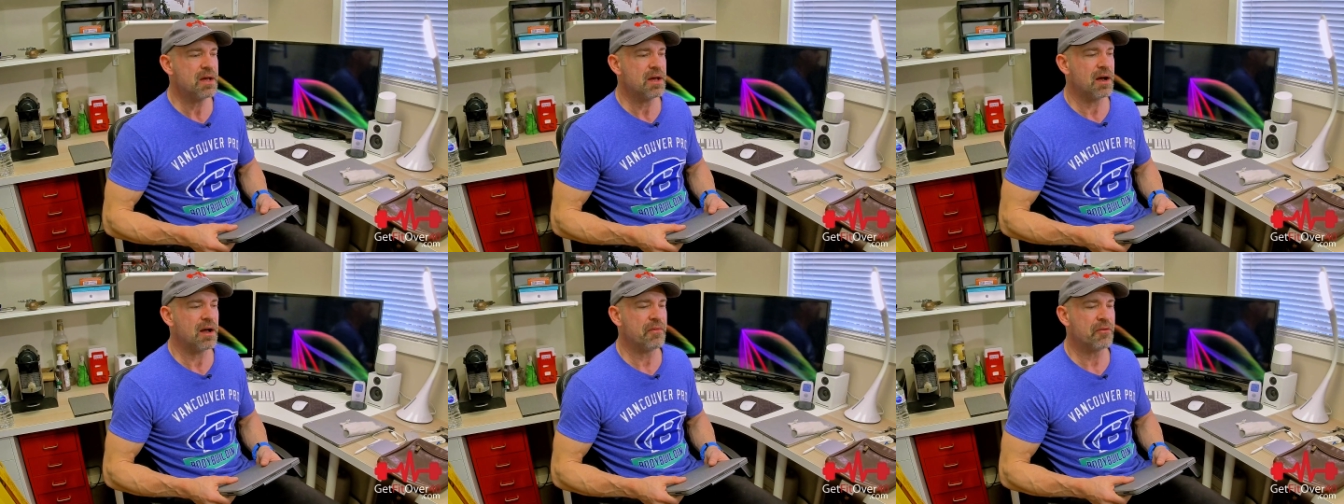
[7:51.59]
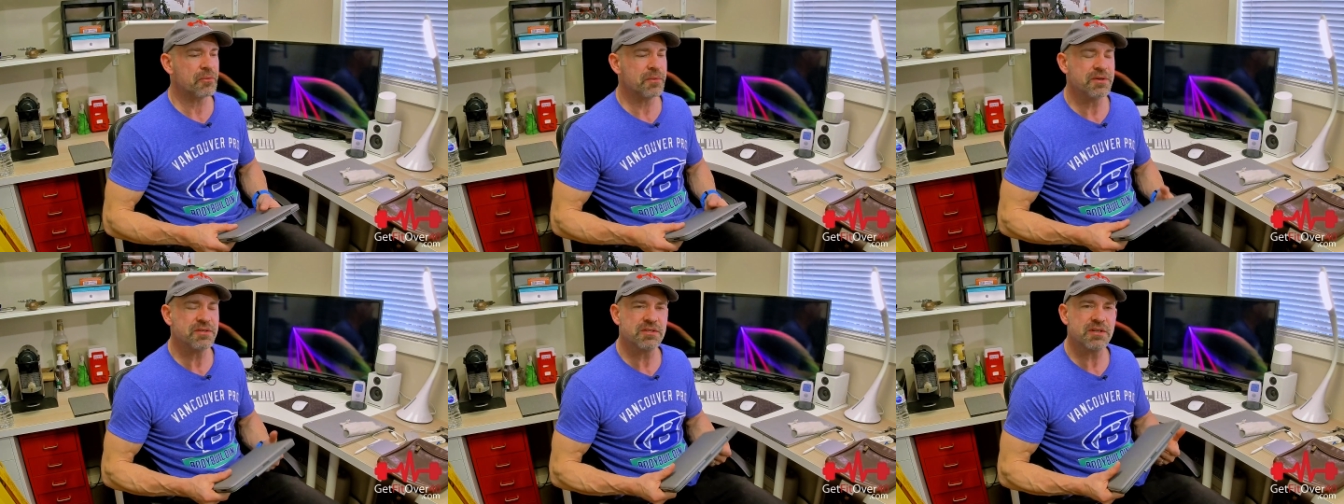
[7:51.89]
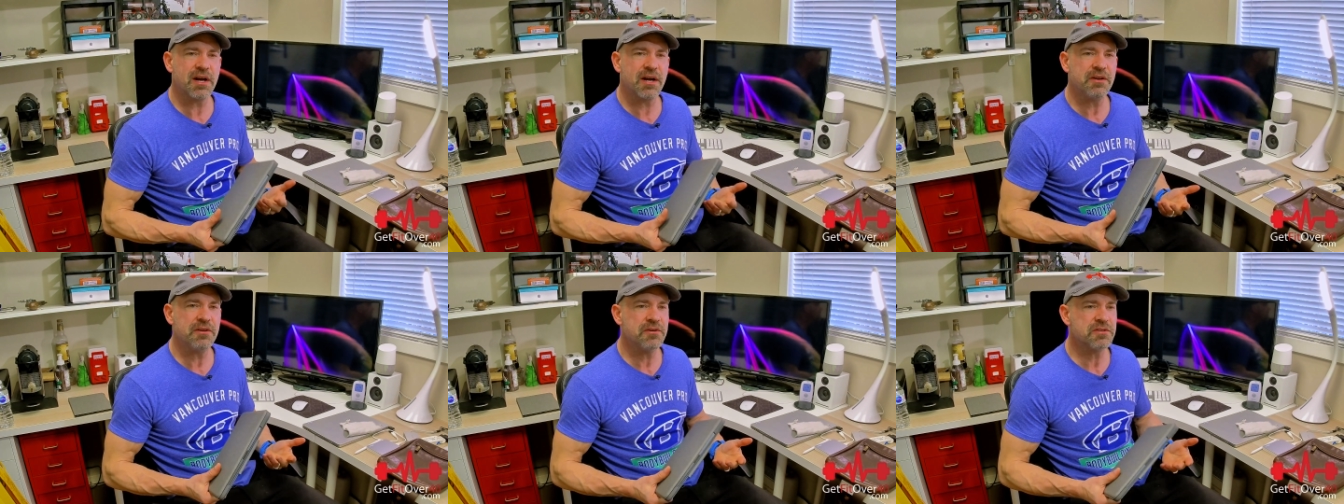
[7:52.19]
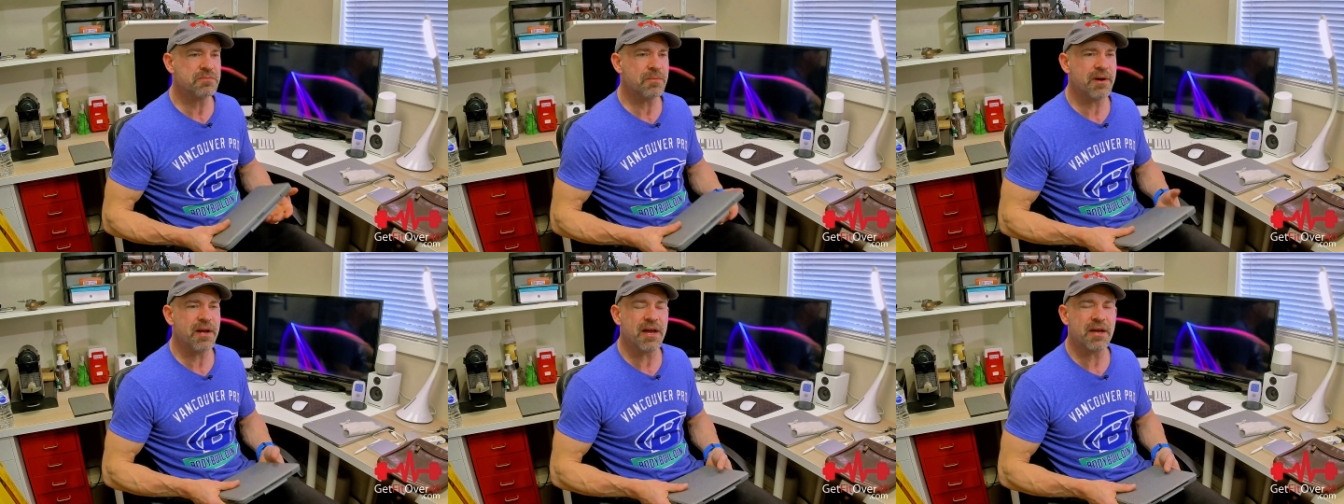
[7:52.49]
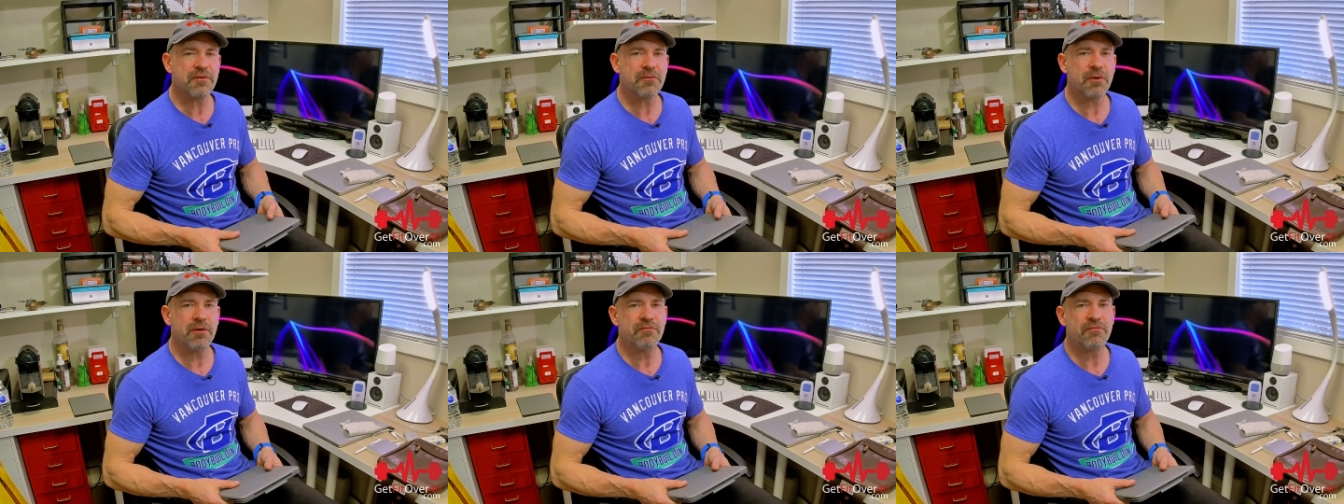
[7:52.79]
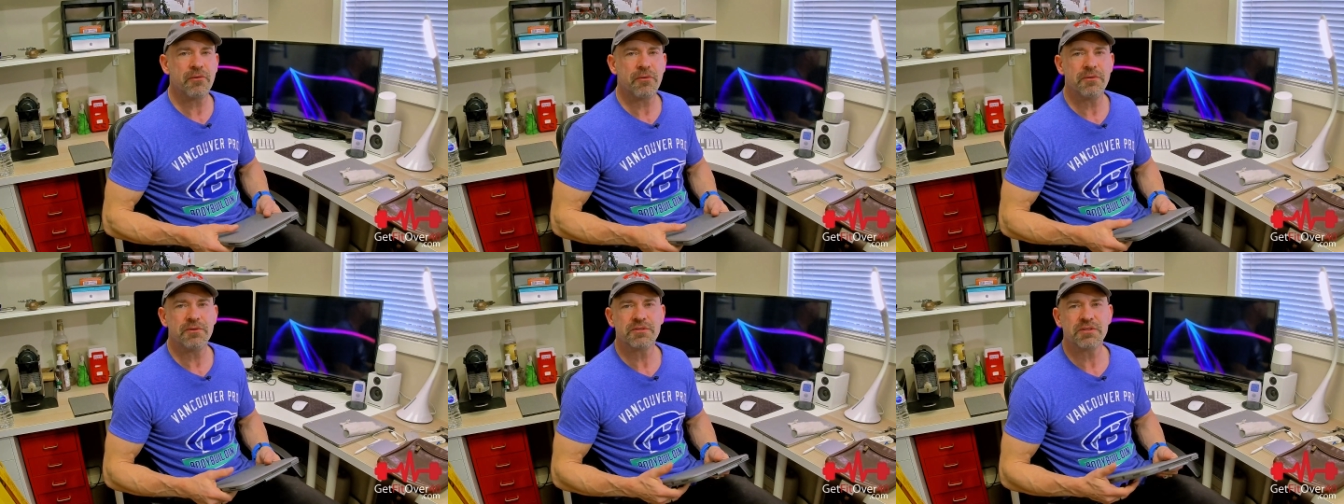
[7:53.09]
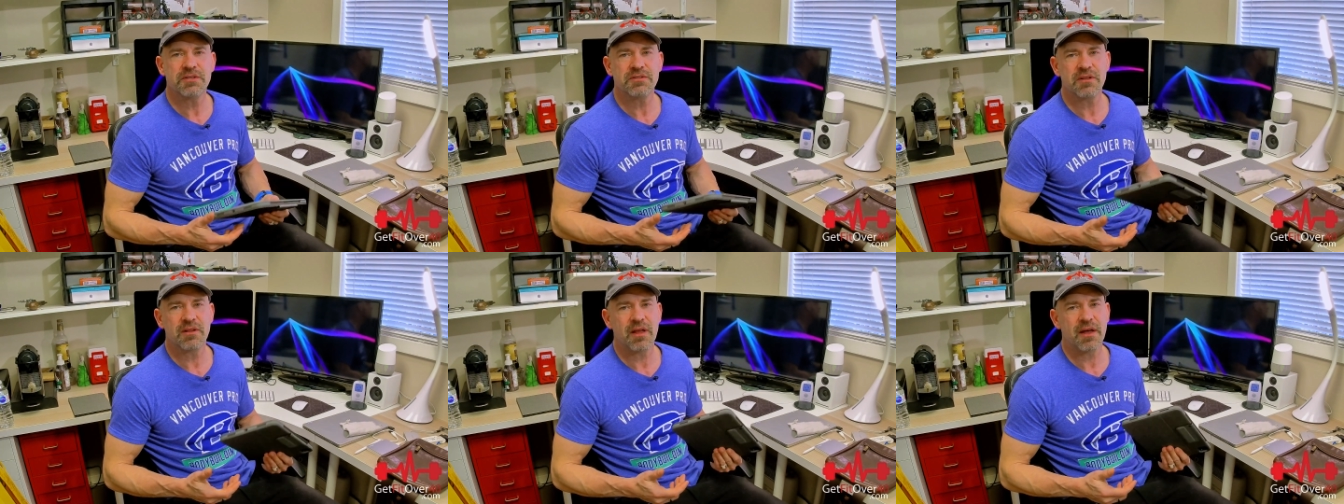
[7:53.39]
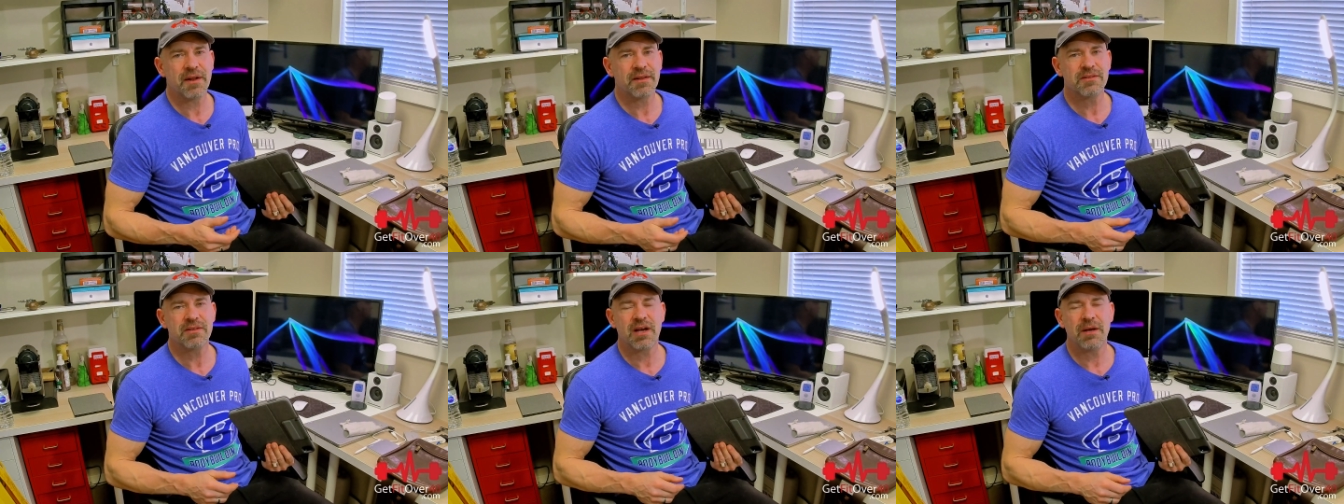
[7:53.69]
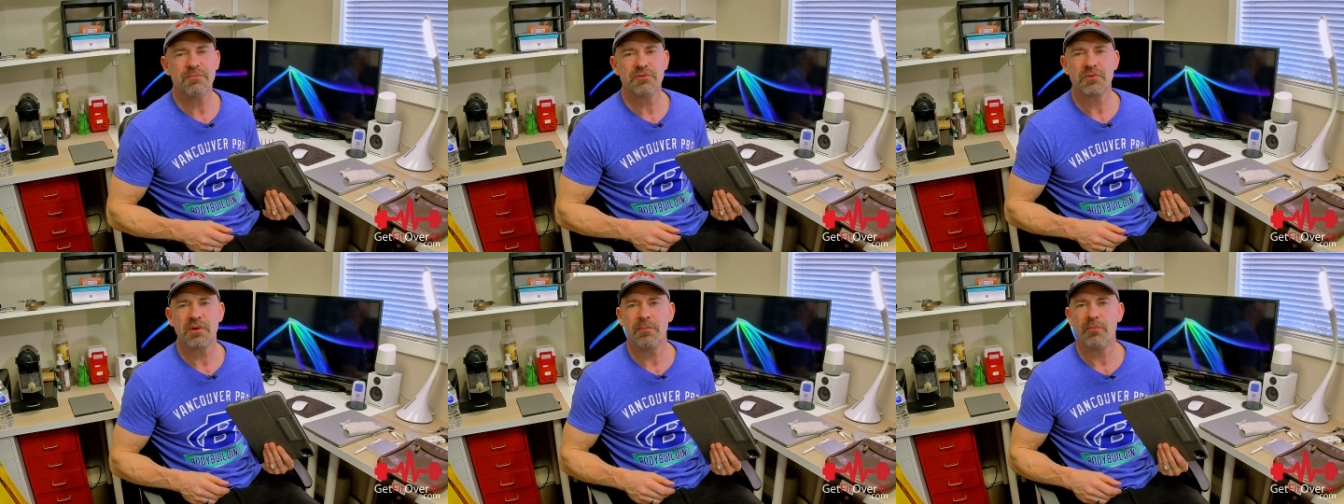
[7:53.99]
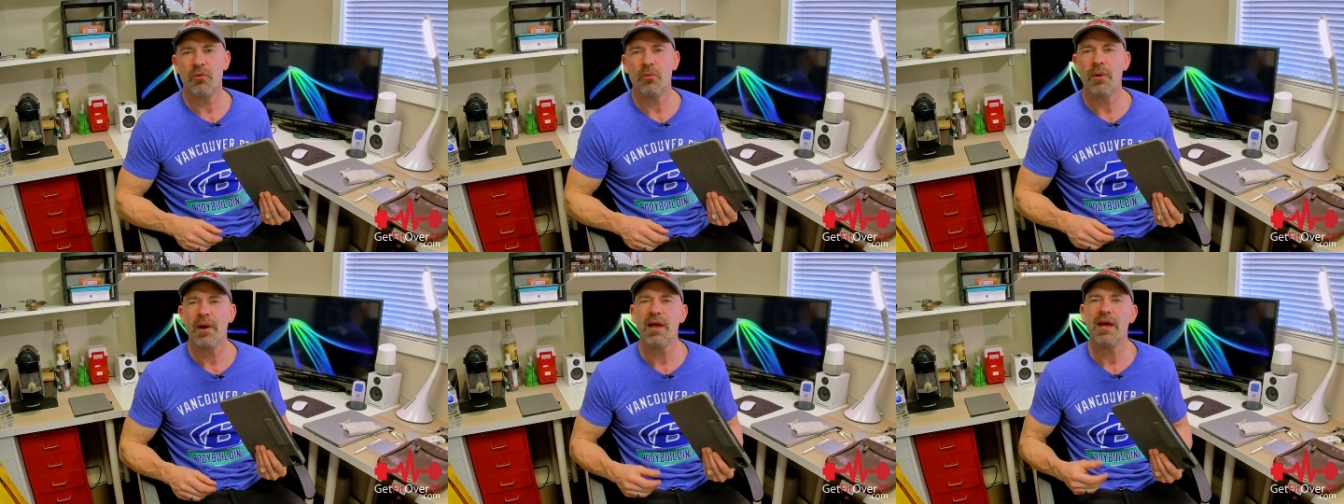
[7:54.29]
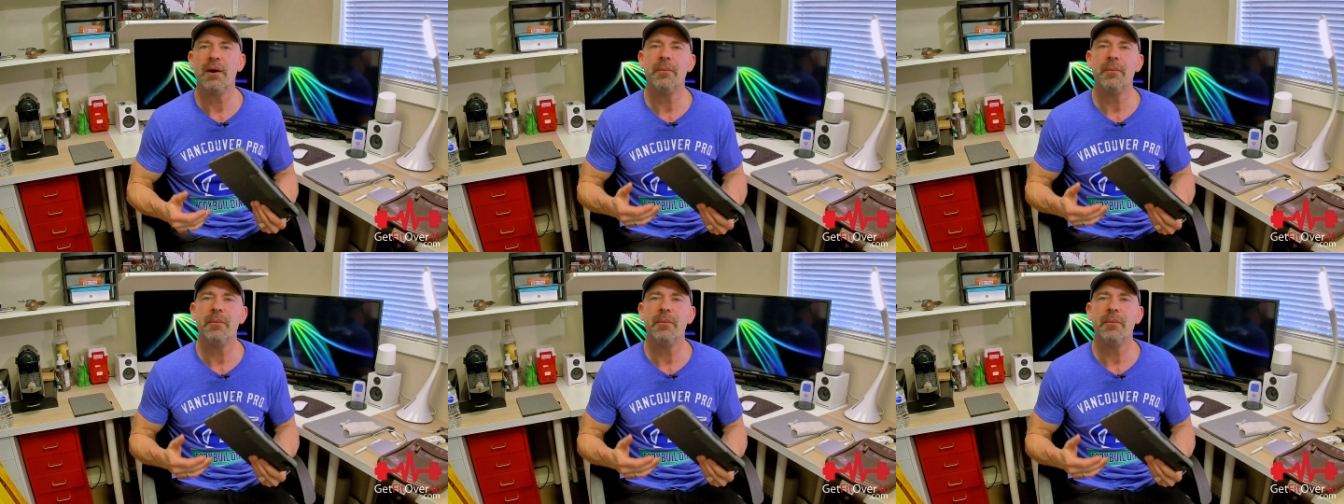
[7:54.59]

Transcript: And the reason I'd use my Android phone is because a lot of times when I'm away,